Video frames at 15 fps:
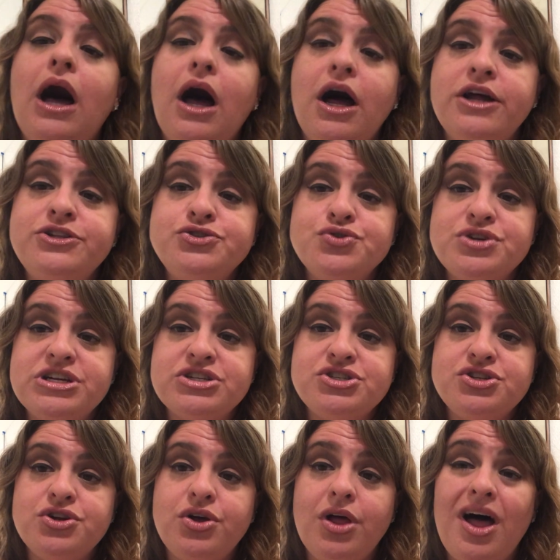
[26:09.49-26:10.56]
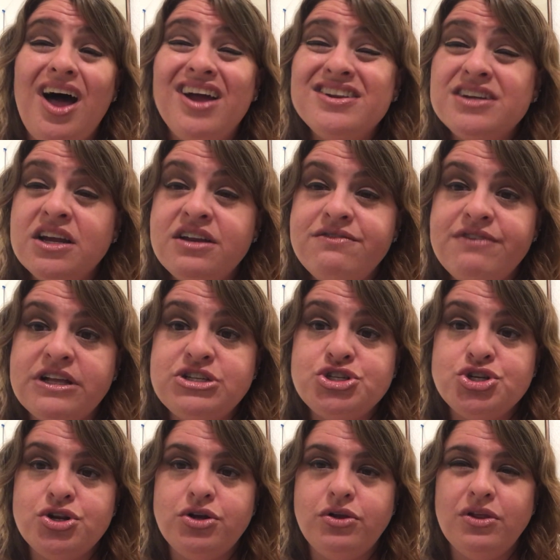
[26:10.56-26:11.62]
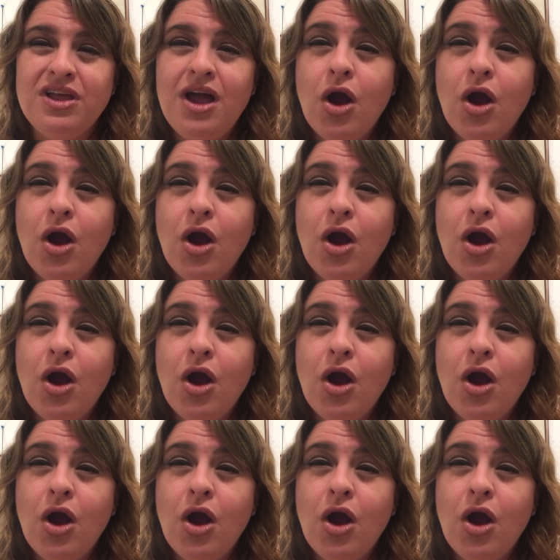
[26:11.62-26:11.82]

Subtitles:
Untraditional, unconventional,